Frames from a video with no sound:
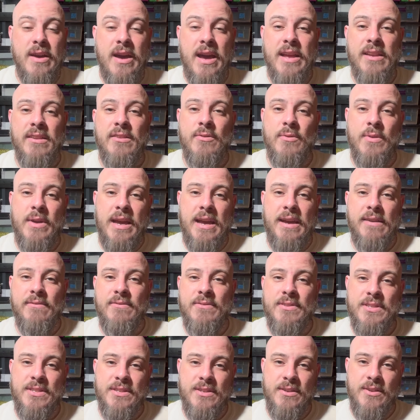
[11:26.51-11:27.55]
I do
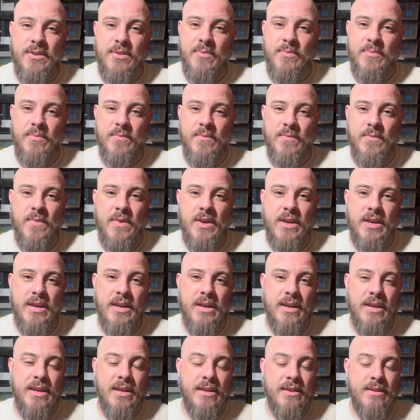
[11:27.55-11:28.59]
have some
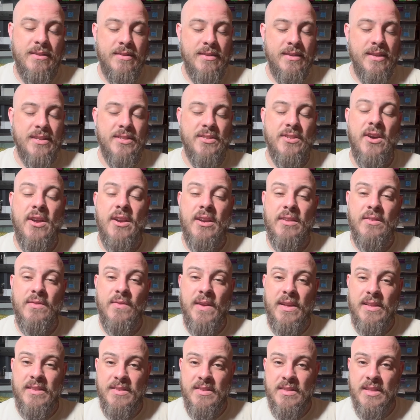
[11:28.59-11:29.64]
exotics
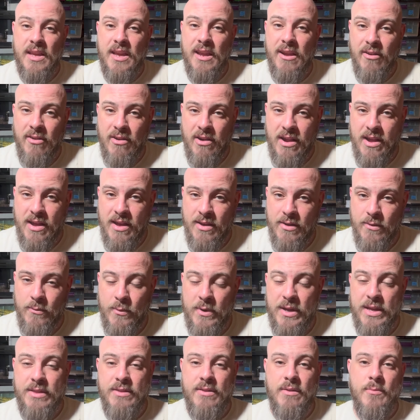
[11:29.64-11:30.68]
vets in the area
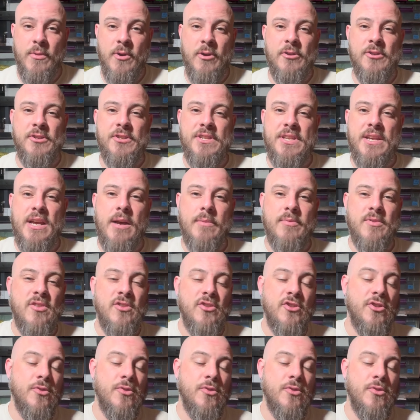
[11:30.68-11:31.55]
with emergency options